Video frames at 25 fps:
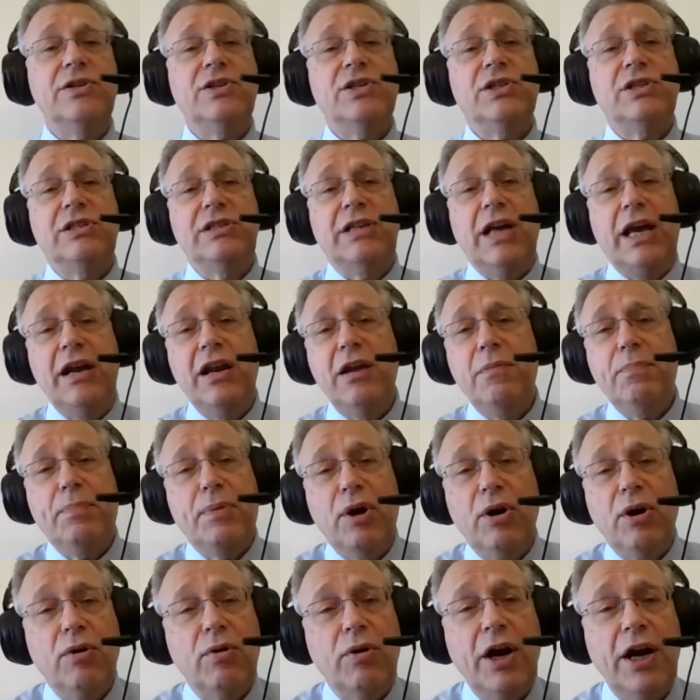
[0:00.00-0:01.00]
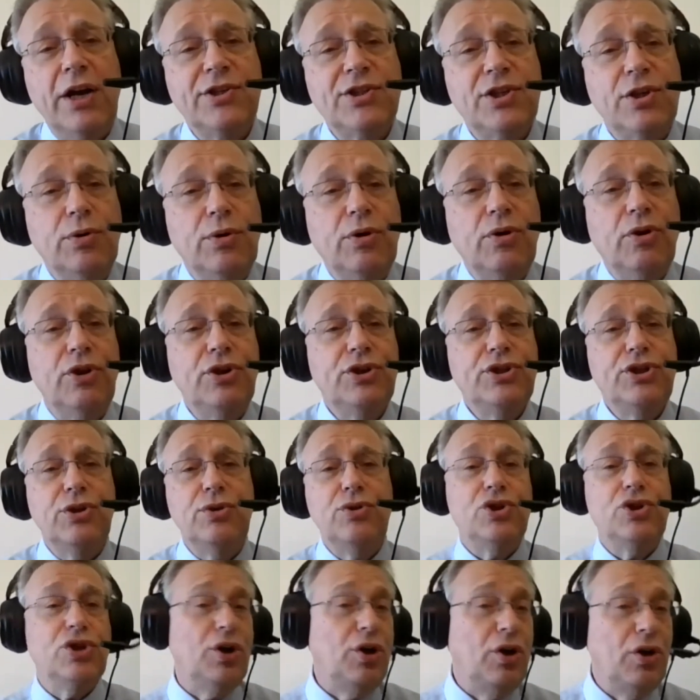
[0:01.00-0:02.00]
Then it progressed on to
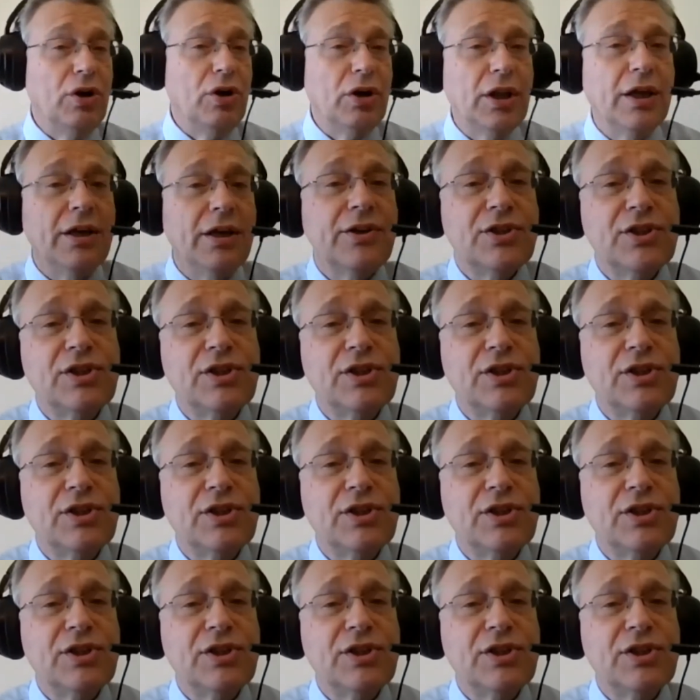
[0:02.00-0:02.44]
journalists.